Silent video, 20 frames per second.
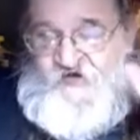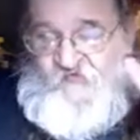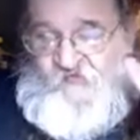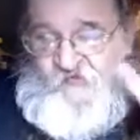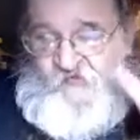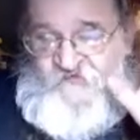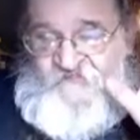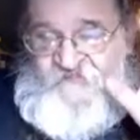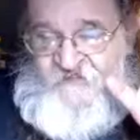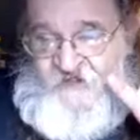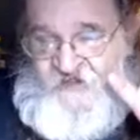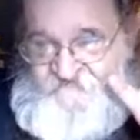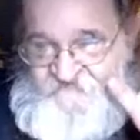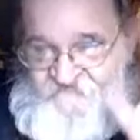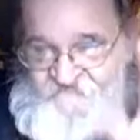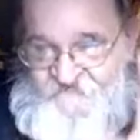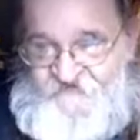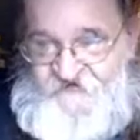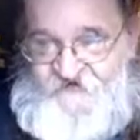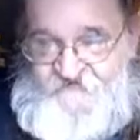with a
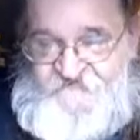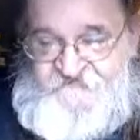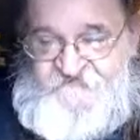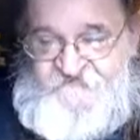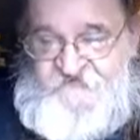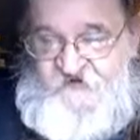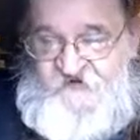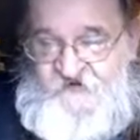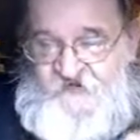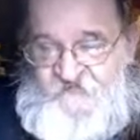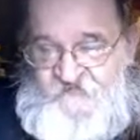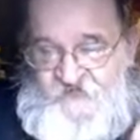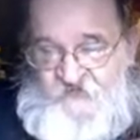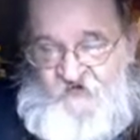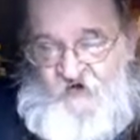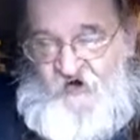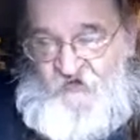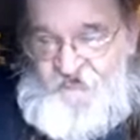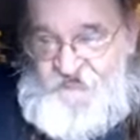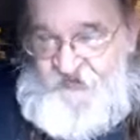fish that
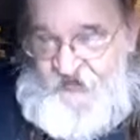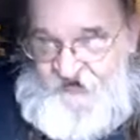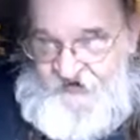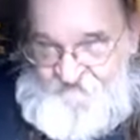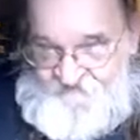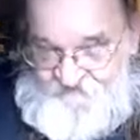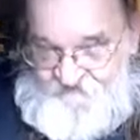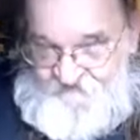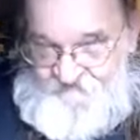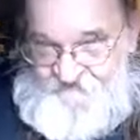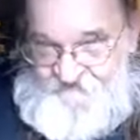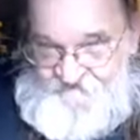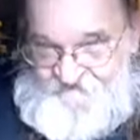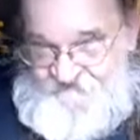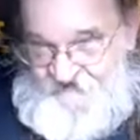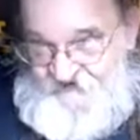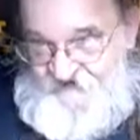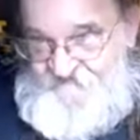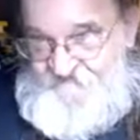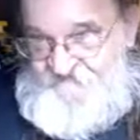all came from the
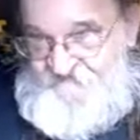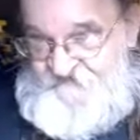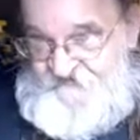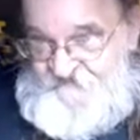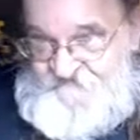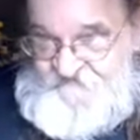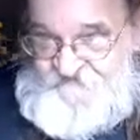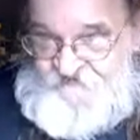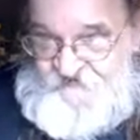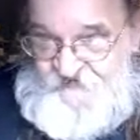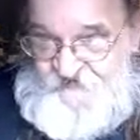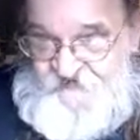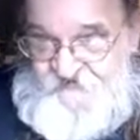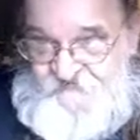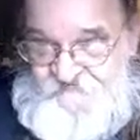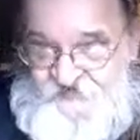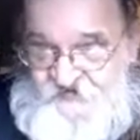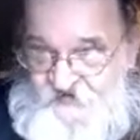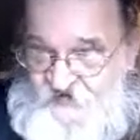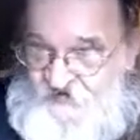same fish
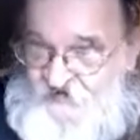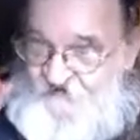room.